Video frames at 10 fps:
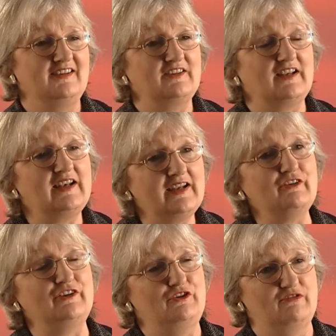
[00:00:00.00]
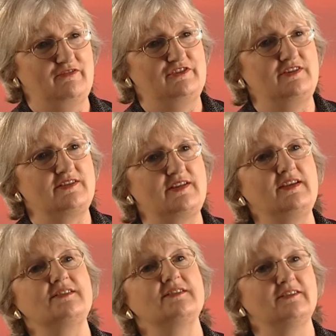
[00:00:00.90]
The clearer your evidence
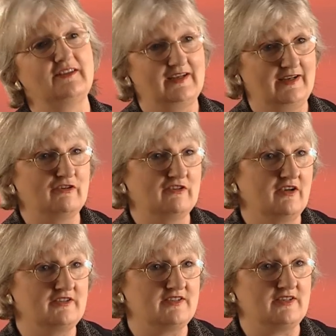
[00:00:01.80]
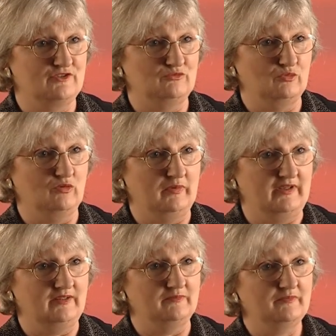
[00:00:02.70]
is, the clearer our decision will be.